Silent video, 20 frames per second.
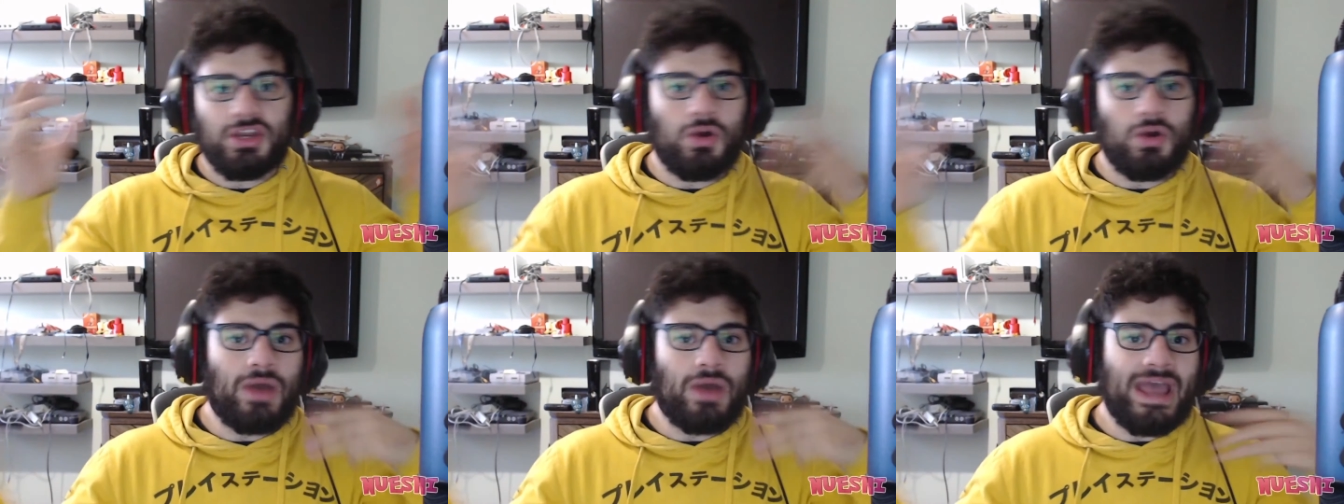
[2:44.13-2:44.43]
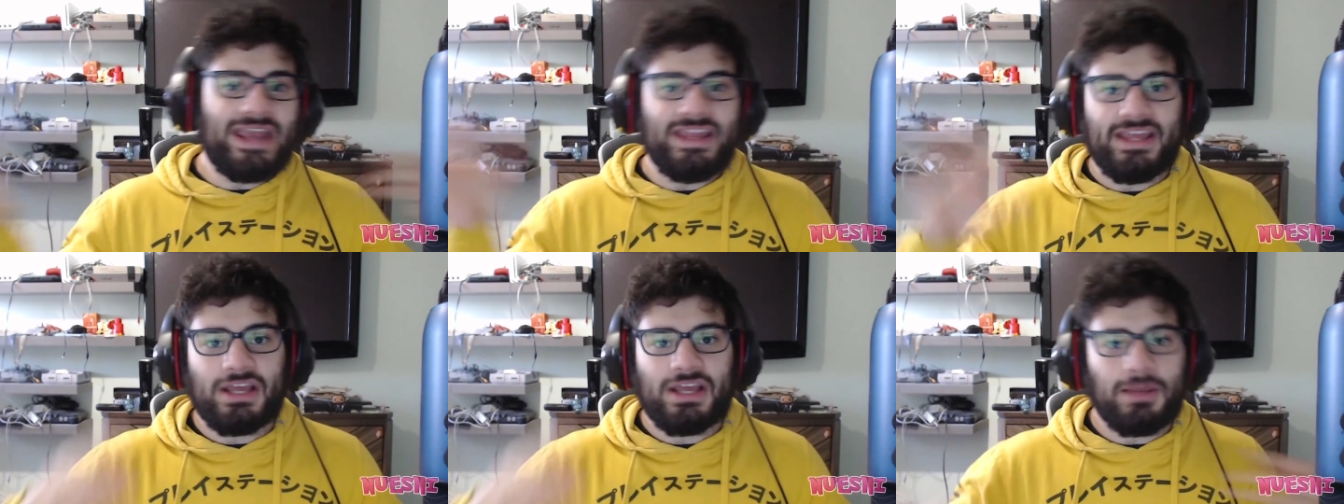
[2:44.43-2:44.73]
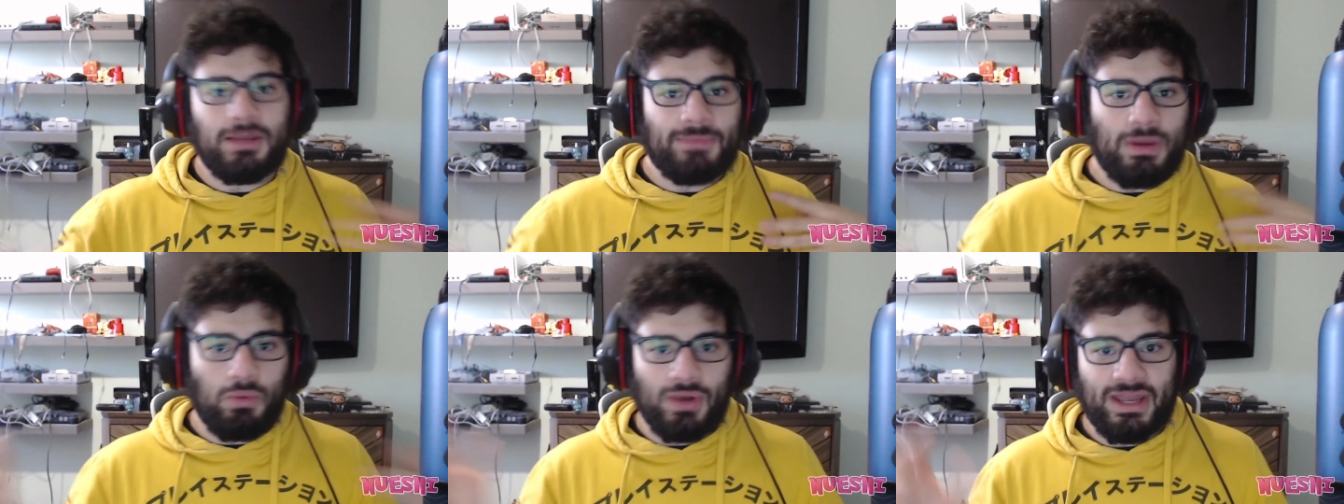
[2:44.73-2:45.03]
you know, any
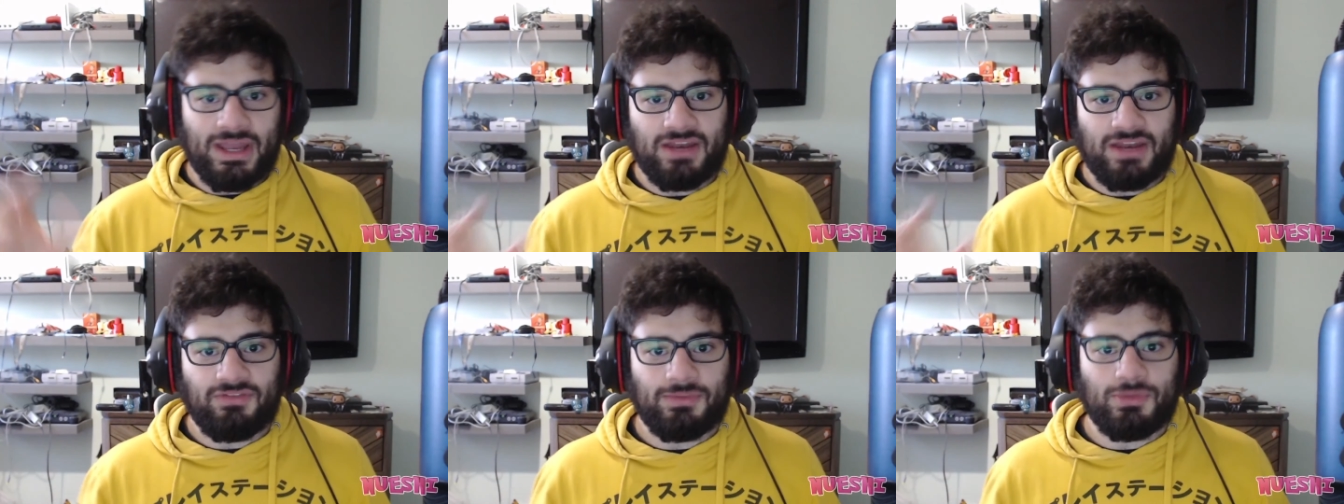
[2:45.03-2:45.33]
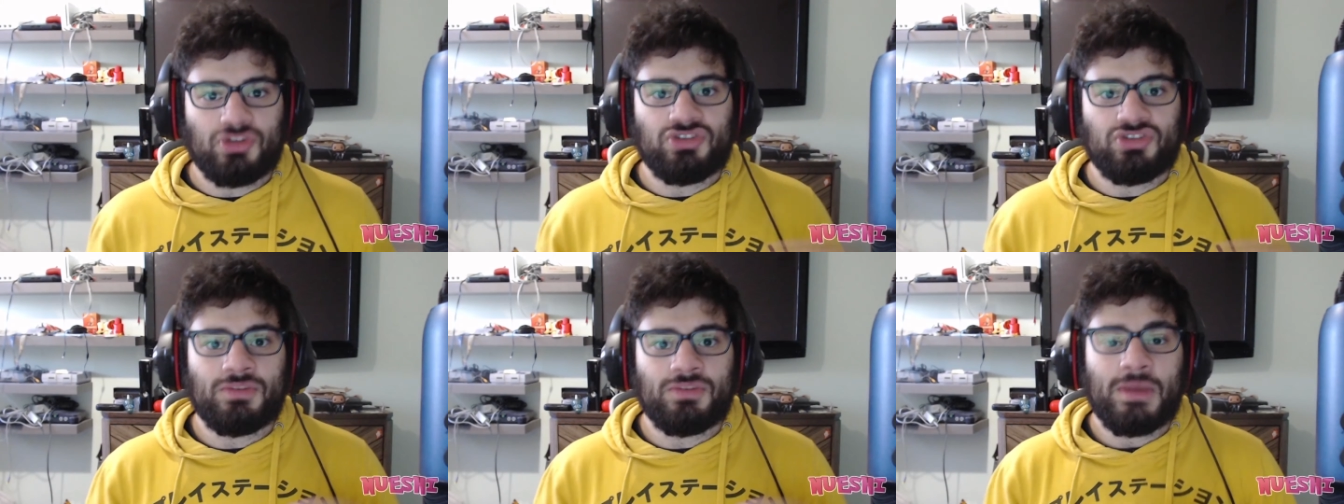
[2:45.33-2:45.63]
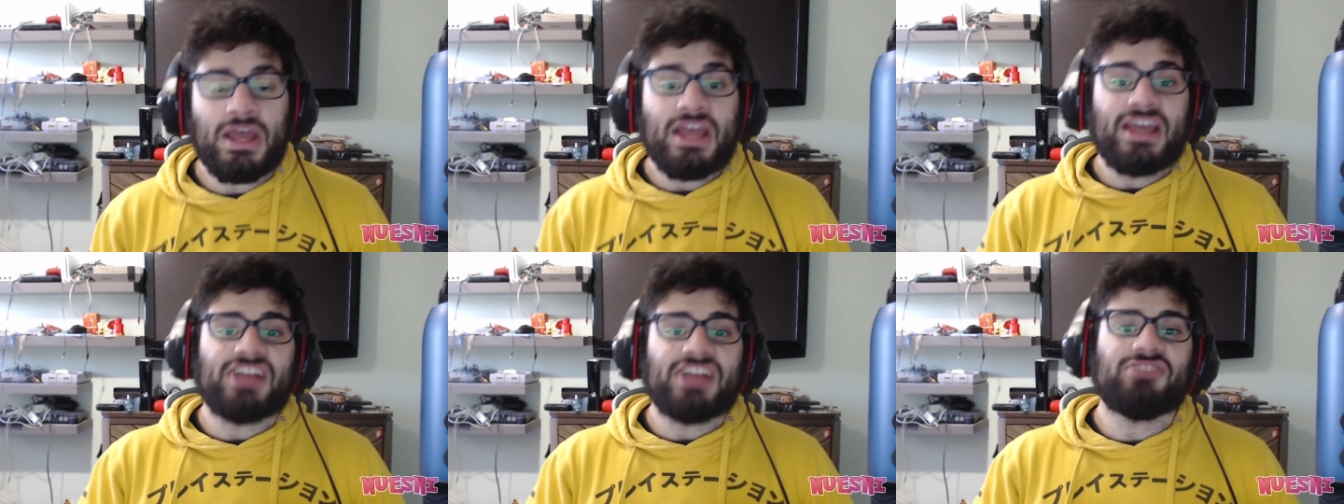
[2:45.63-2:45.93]
income that we're getting from
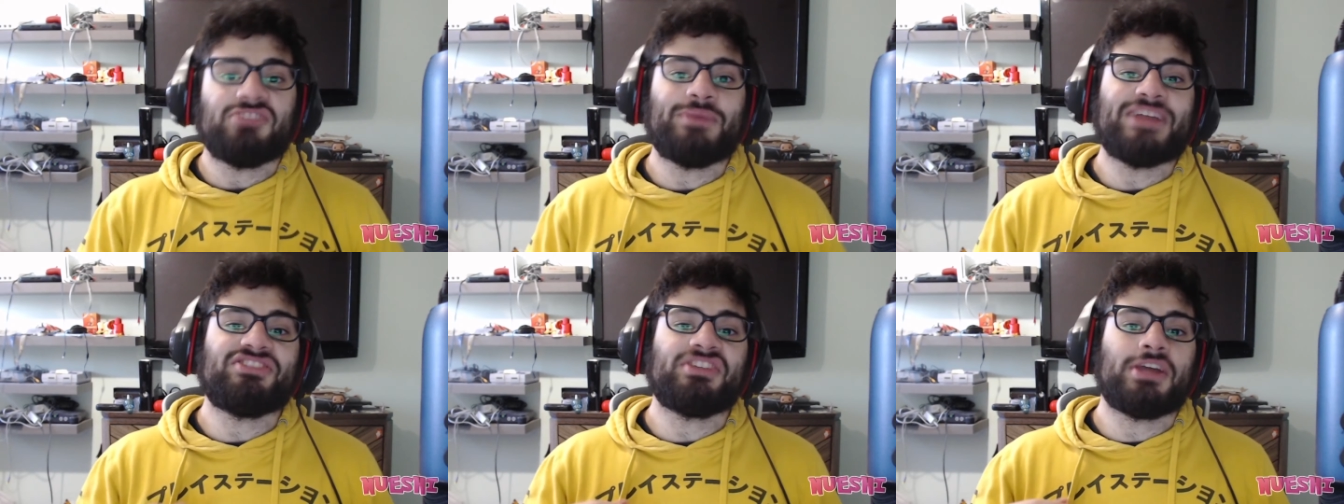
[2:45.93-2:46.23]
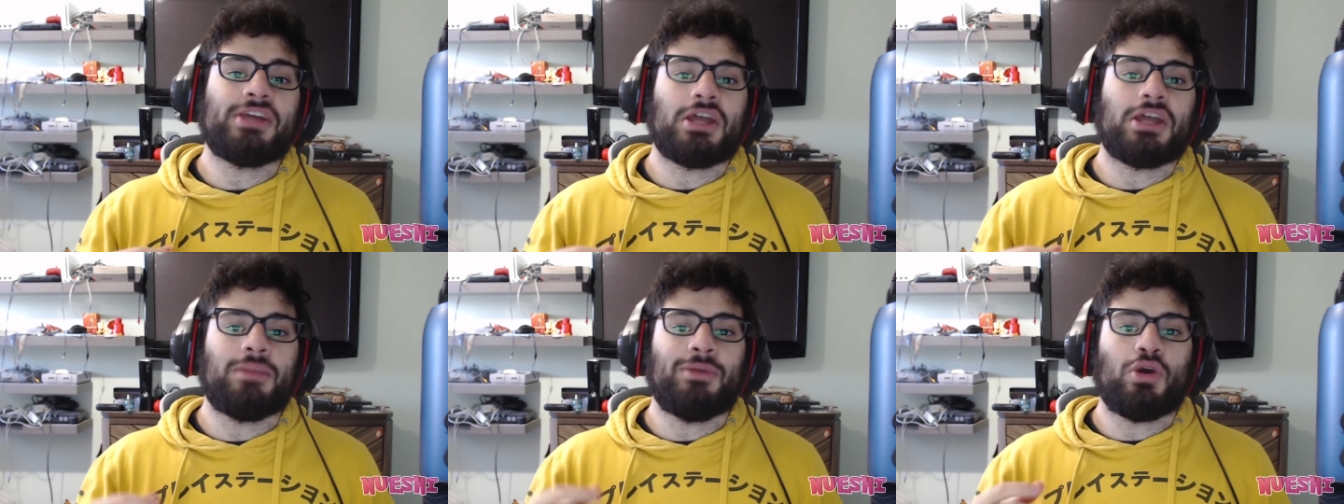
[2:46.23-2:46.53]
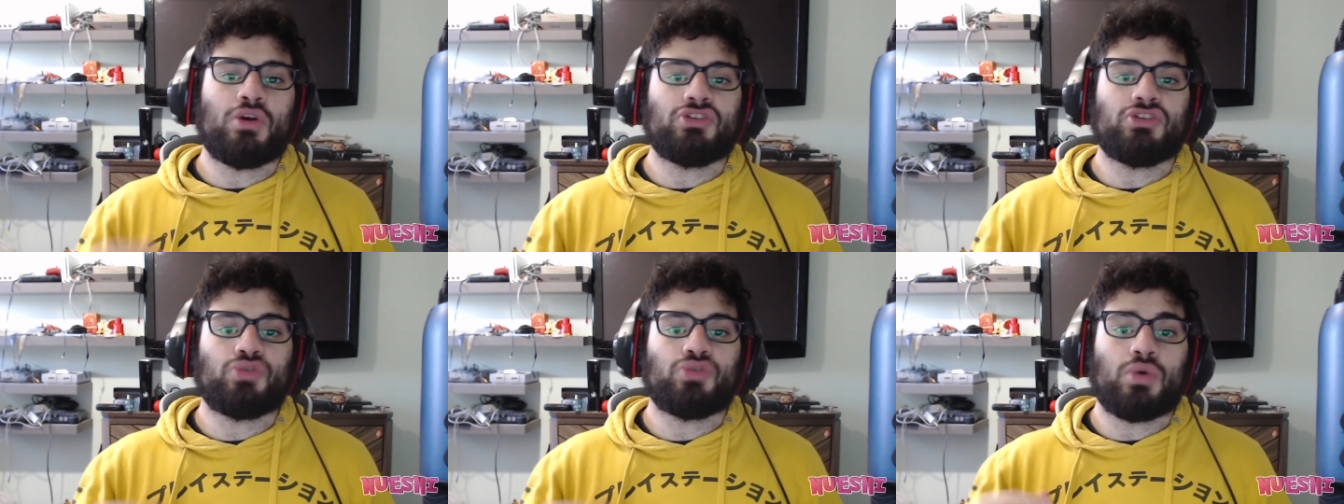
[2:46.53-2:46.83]
YouTube is basically going to
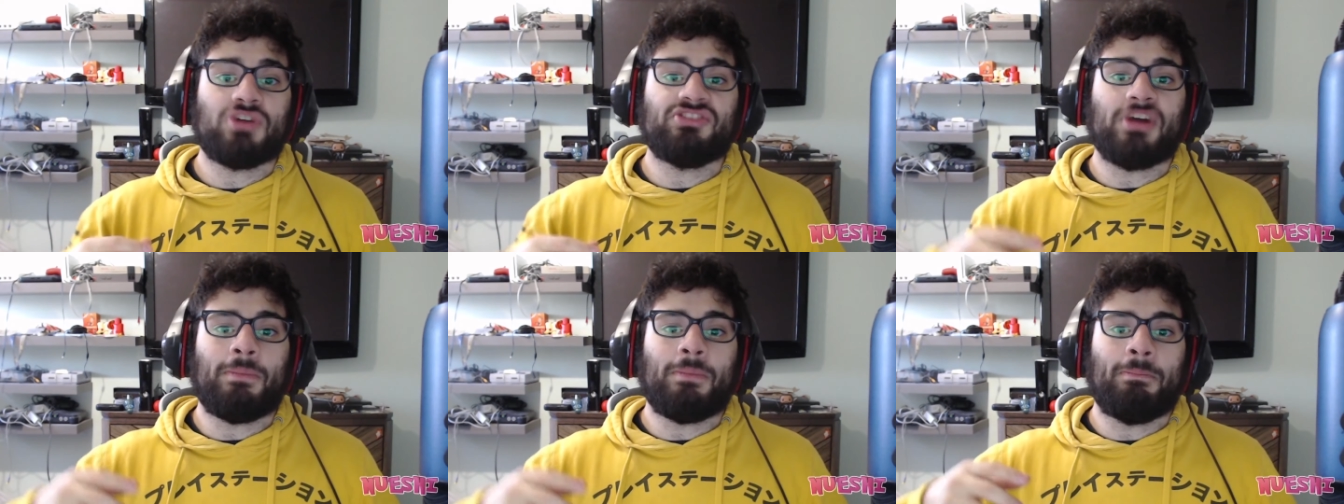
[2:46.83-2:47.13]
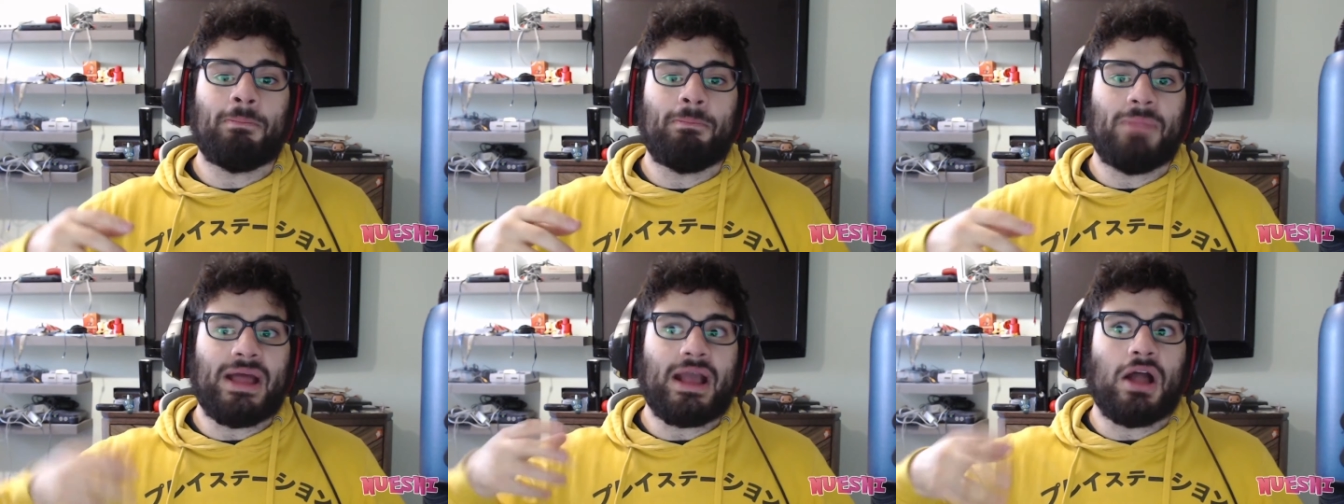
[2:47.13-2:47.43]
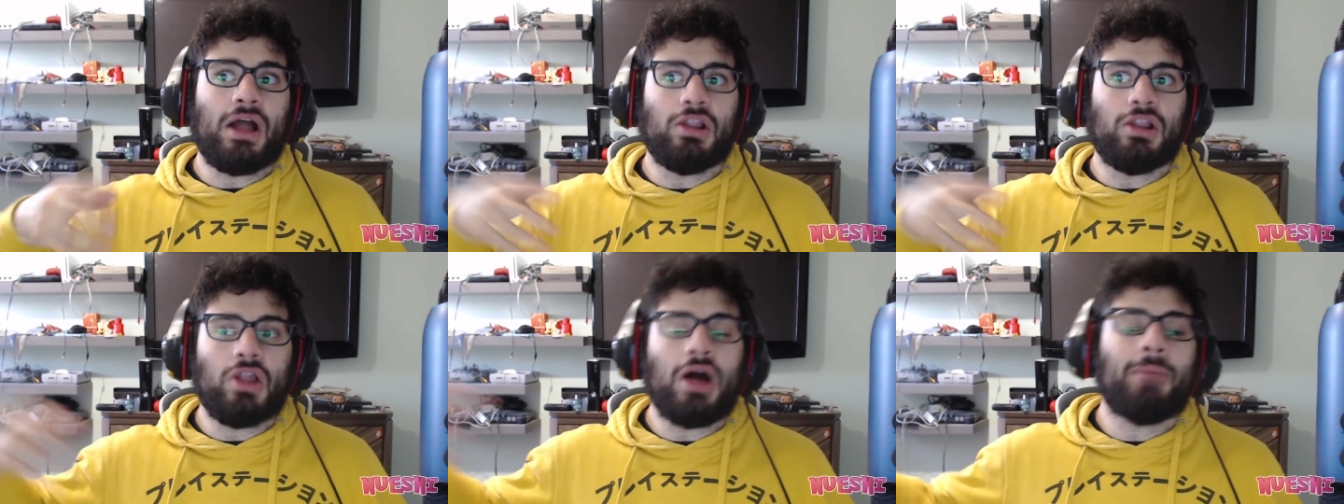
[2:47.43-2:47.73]
be going towards
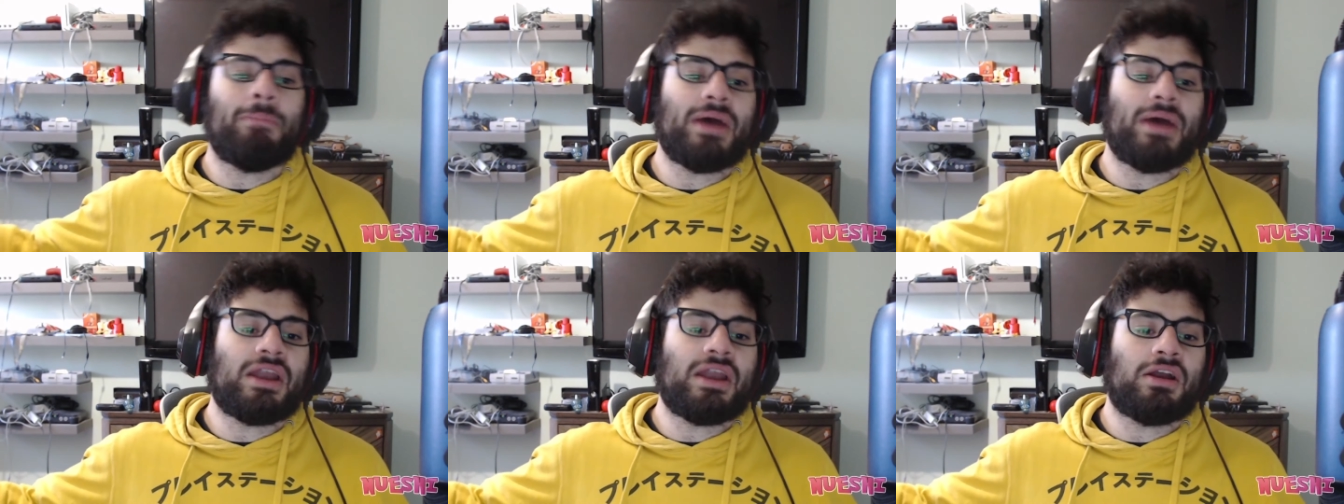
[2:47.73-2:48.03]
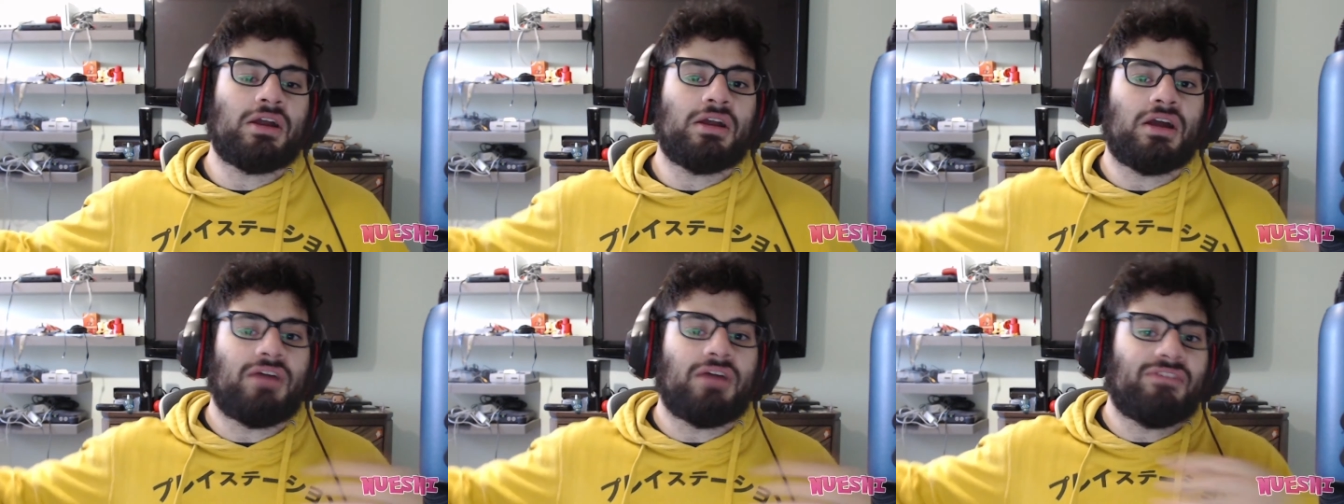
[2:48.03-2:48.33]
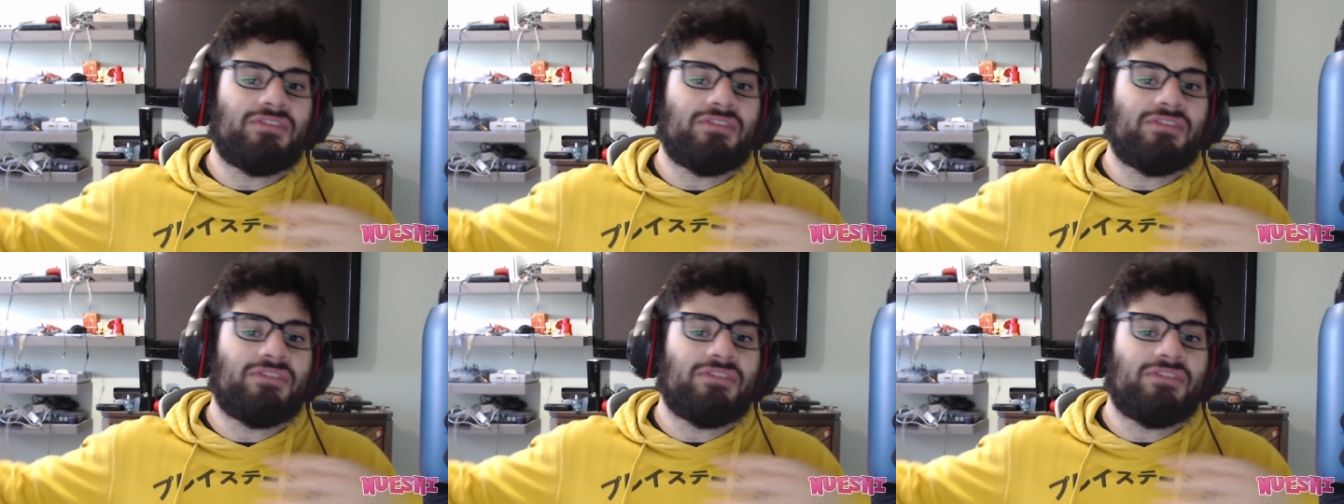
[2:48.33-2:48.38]
a lot better